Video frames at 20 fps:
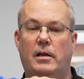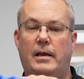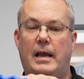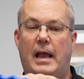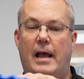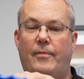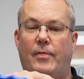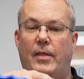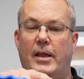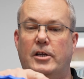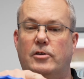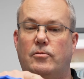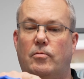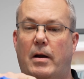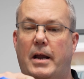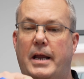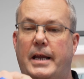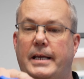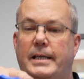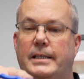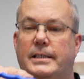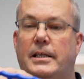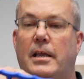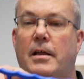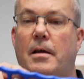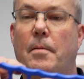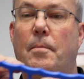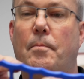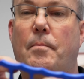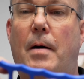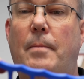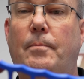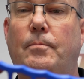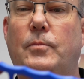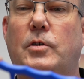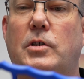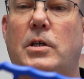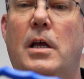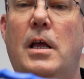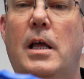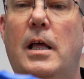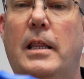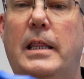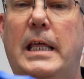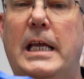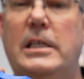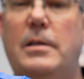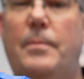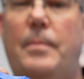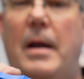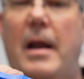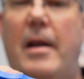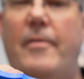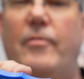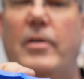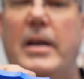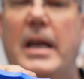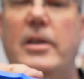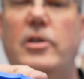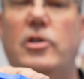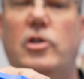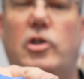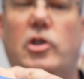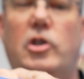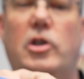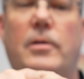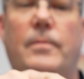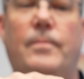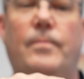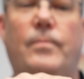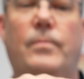you have these raised bumps. These are about every inch.